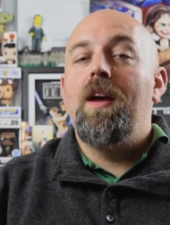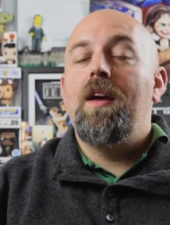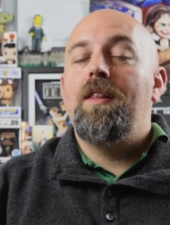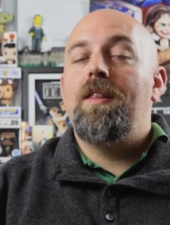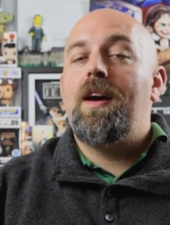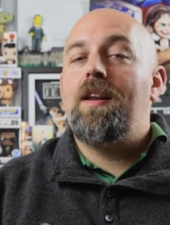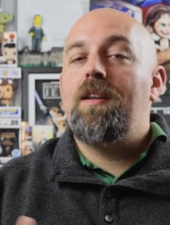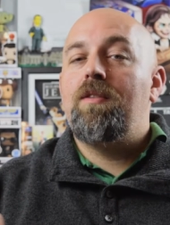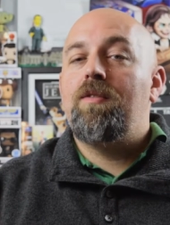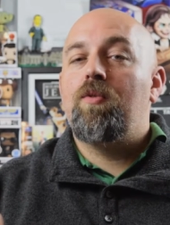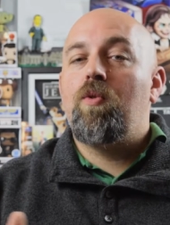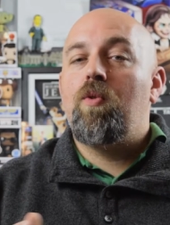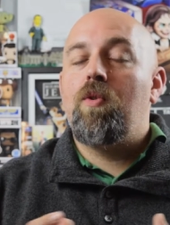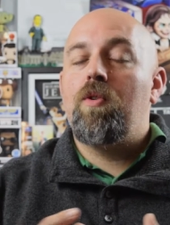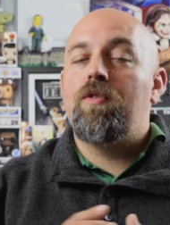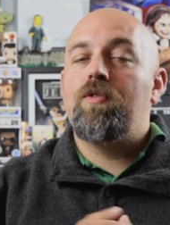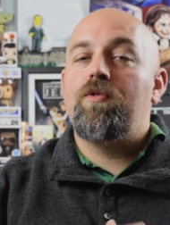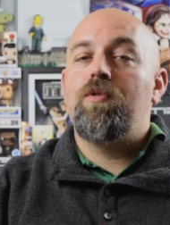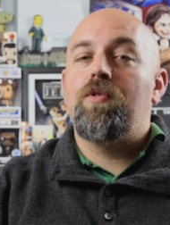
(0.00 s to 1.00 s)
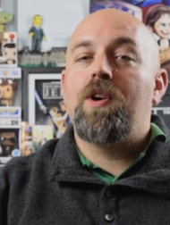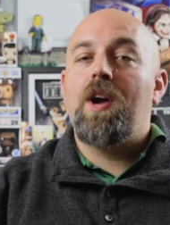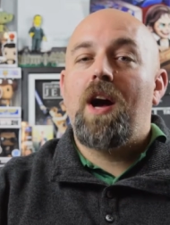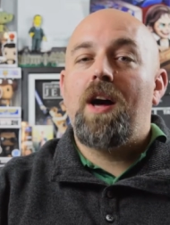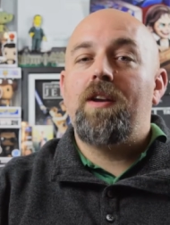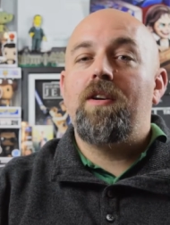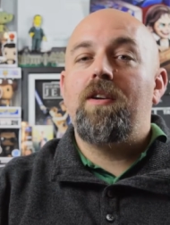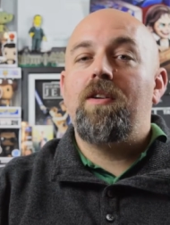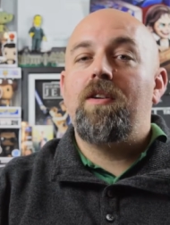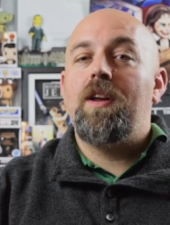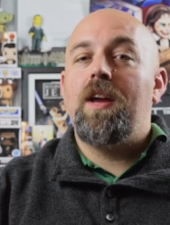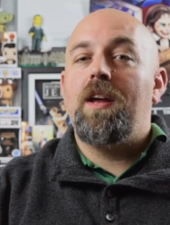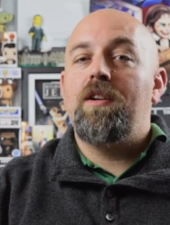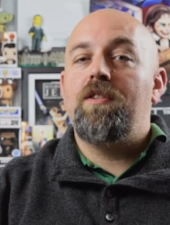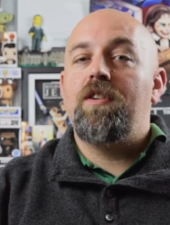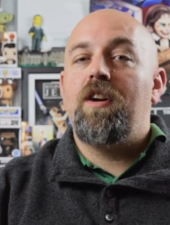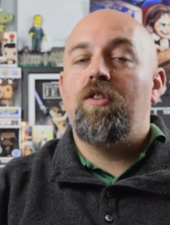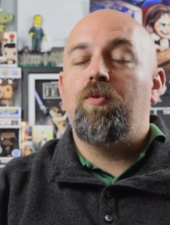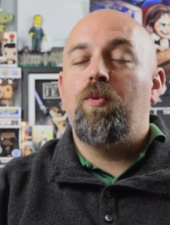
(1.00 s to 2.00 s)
That is, of course, Drew Goddard and Joss